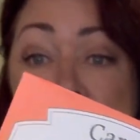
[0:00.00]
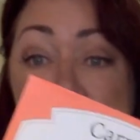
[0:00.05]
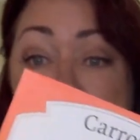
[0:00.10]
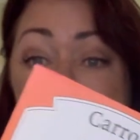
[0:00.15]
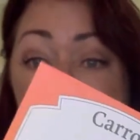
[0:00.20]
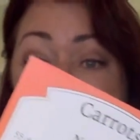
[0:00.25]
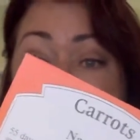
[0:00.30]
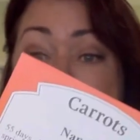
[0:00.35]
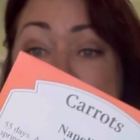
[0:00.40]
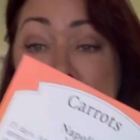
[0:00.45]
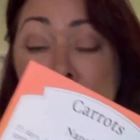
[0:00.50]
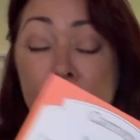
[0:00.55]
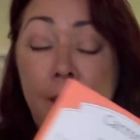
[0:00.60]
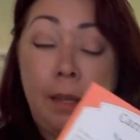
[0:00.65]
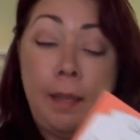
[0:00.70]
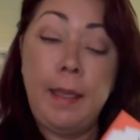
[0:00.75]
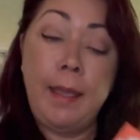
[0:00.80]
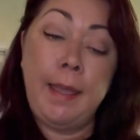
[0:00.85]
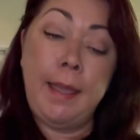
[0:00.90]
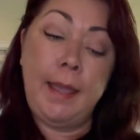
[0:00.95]
not bad.
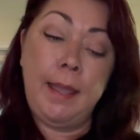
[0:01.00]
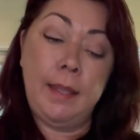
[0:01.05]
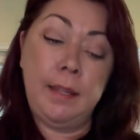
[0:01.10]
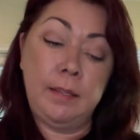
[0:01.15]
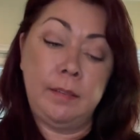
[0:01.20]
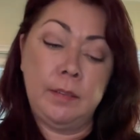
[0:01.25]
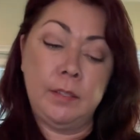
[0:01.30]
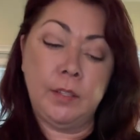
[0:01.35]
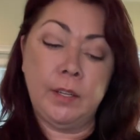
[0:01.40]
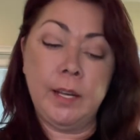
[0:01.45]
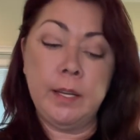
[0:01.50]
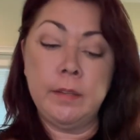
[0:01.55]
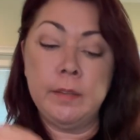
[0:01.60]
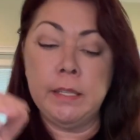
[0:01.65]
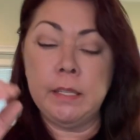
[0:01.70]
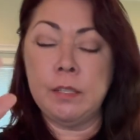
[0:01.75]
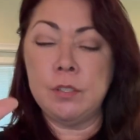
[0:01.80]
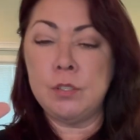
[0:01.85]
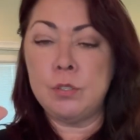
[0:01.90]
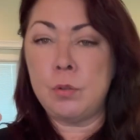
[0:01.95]
And they're kind of
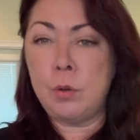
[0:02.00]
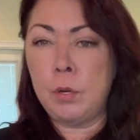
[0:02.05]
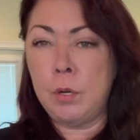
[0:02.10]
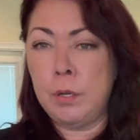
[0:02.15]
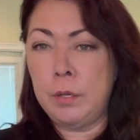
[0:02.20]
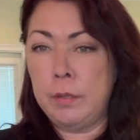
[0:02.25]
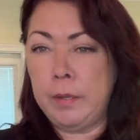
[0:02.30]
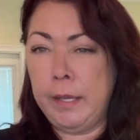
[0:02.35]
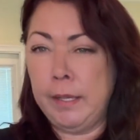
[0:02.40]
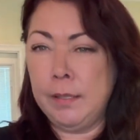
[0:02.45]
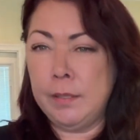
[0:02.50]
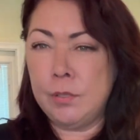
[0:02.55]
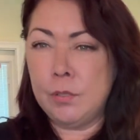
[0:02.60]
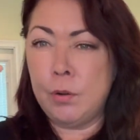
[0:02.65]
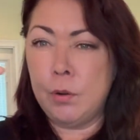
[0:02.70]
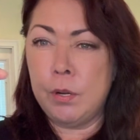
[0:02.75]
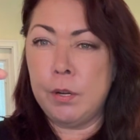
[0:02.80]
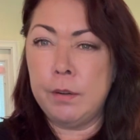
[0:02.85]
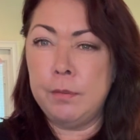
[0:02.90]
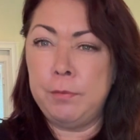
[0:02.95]
like a
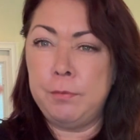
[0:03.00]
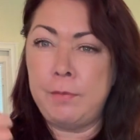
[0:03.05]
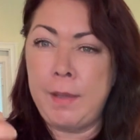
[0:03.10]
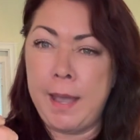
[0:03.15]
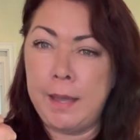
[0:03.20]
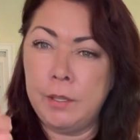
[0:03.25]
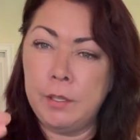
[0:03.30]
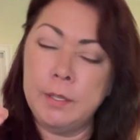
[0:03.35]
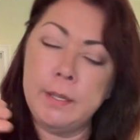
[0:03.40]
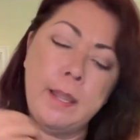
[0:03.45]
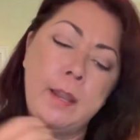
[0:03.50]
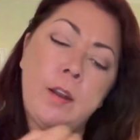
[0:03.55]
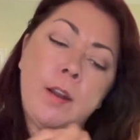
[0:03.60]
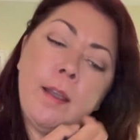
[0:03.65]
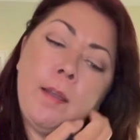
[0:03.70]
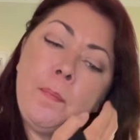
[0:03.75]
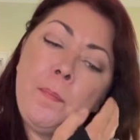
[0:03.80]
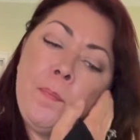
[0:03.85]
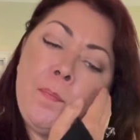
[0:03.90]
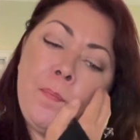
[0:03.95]
shorter, fatter
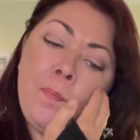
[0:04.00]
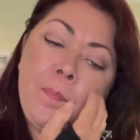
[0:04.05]
carrot.